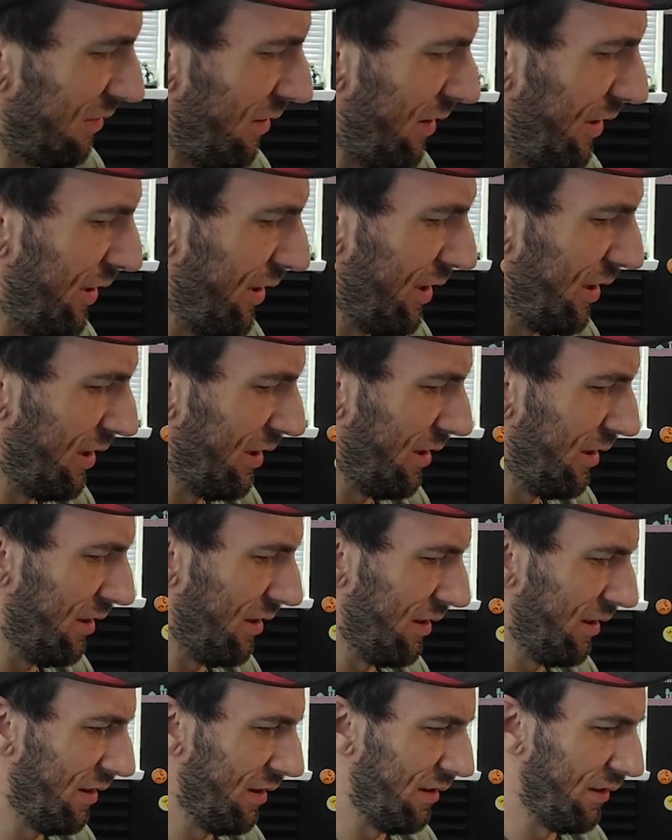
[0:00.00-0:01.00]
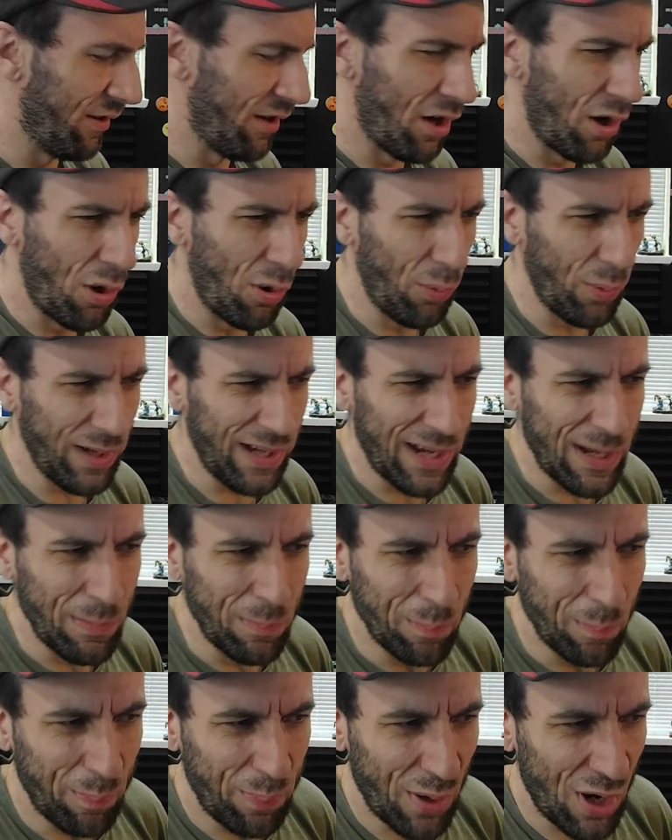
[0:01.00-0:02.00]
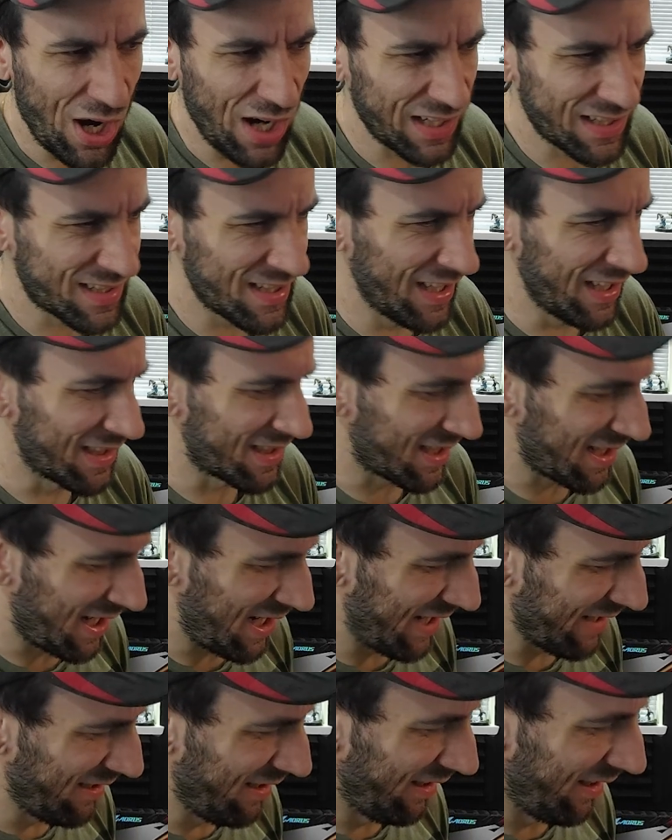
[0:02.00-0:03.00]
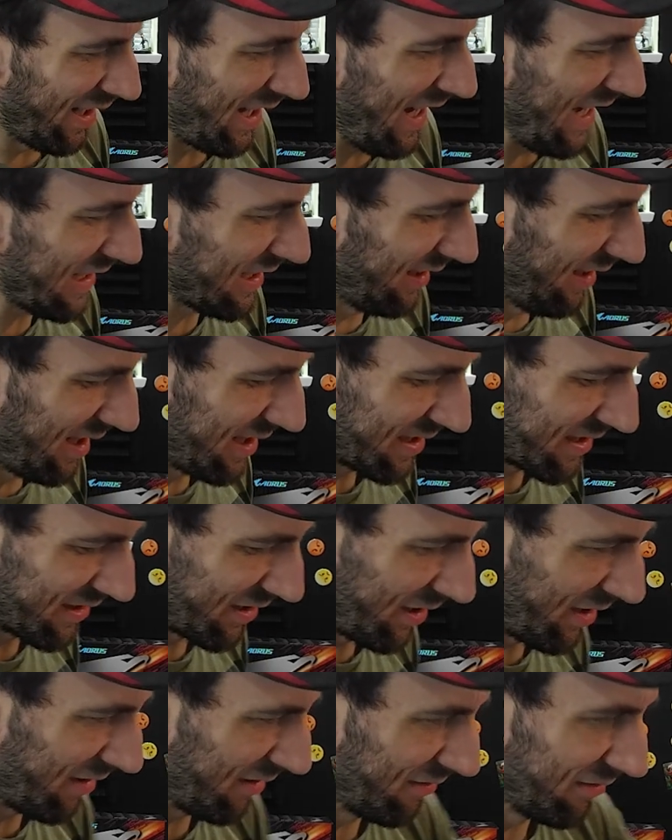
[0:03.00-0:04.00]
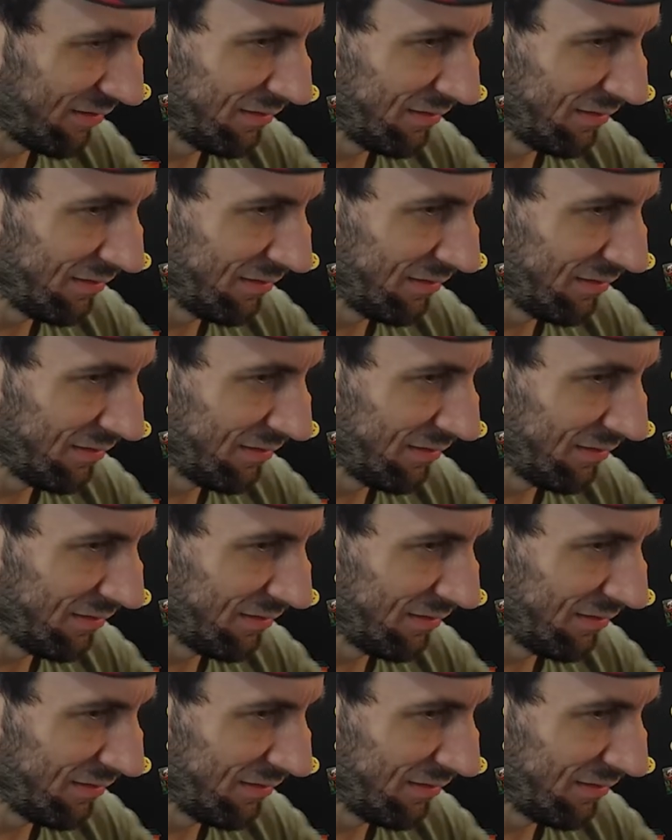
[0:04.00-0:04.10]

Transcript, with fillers: the the OEM boxing is kind of lackluster.